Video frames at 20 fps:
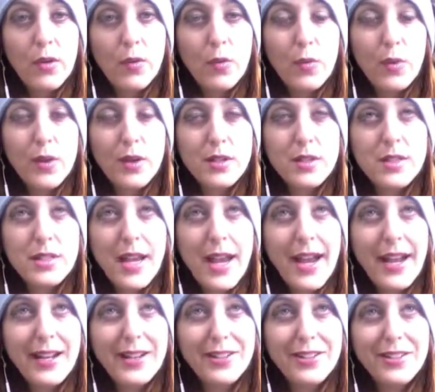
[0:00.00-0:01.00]
the
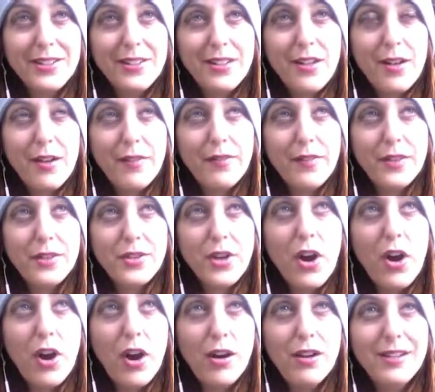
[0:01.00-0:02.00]
title of the
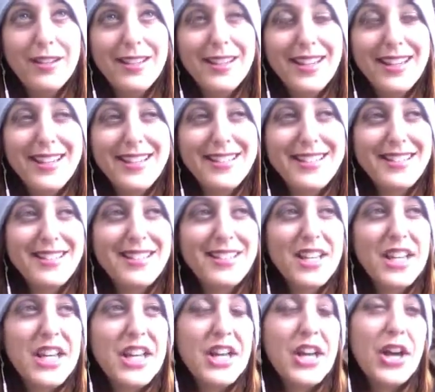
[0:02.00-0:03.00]
talk is
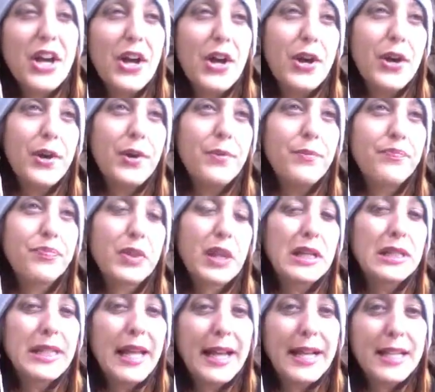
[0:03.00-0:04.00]

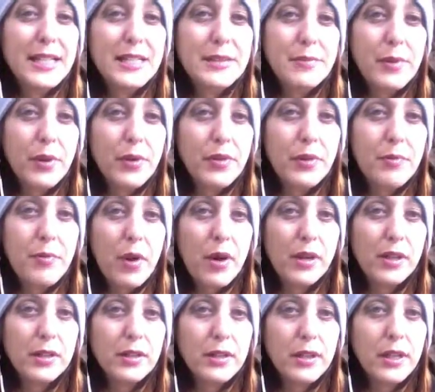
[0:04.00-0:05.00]
Light is Both a
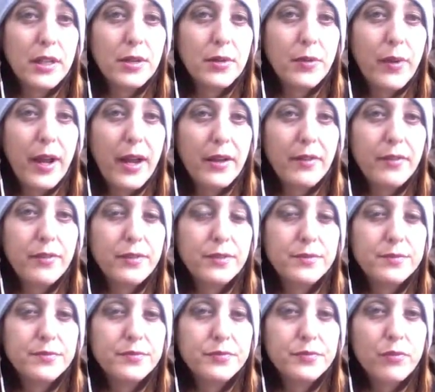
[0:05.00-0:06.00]
Particle and a Wave.
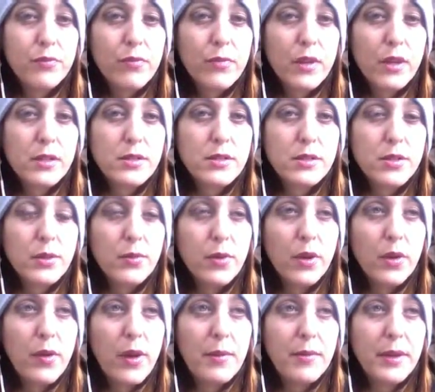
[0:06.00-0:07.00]
And so, what
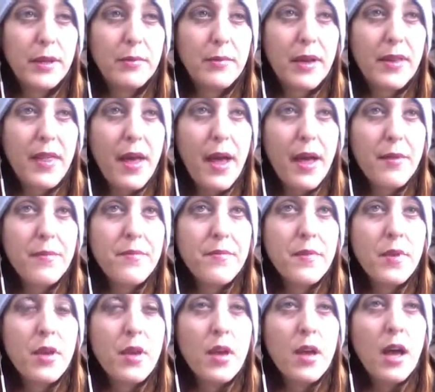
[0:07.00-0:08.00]
do I mean by that?
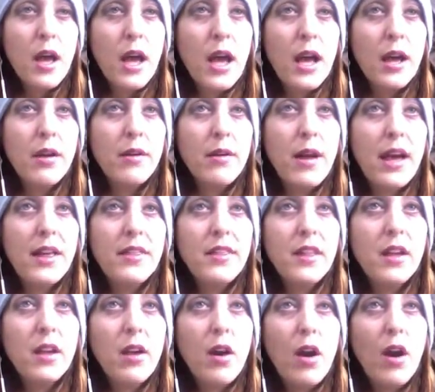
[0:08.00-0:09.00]
I
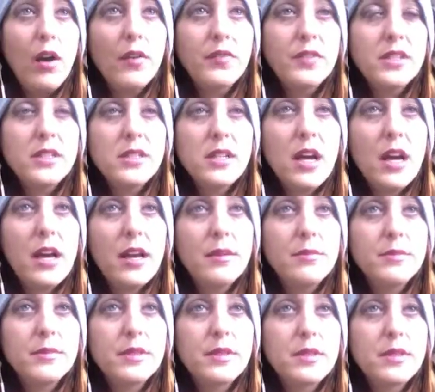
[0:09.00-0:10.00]
think
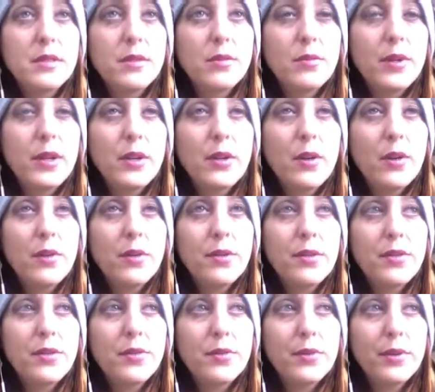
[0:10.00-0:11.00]
oftentimes we go
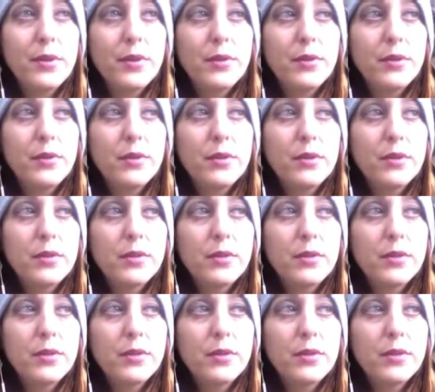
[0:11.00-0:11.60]
through,